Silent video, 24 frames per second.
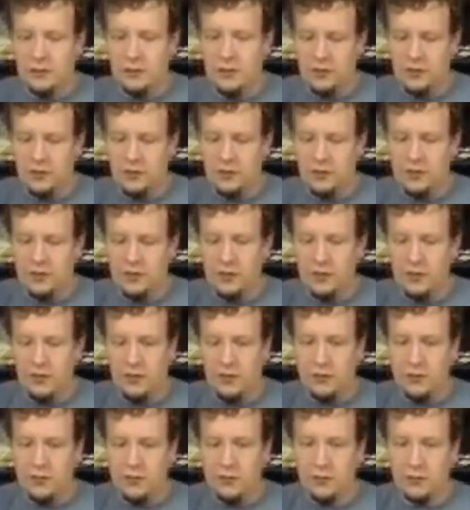
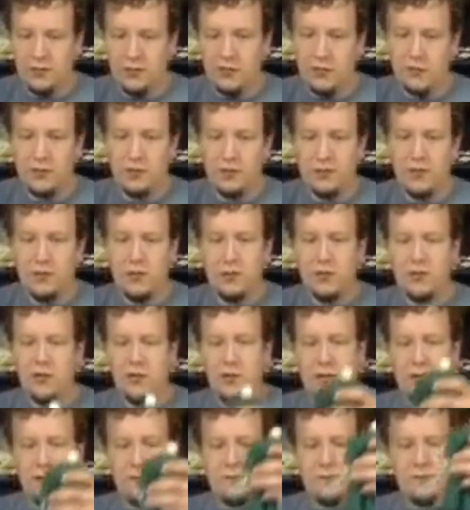So,
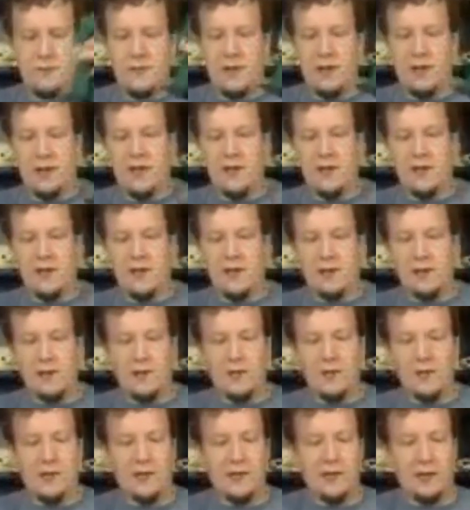as you can
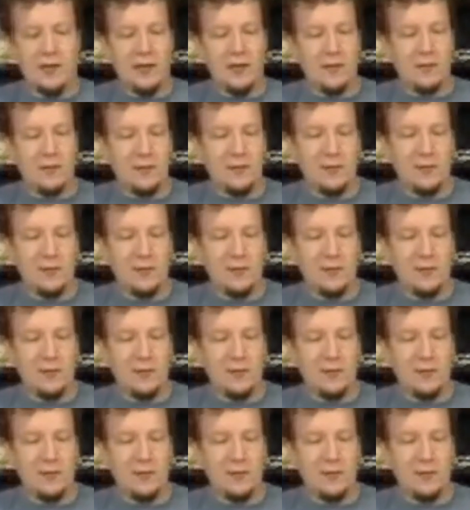see,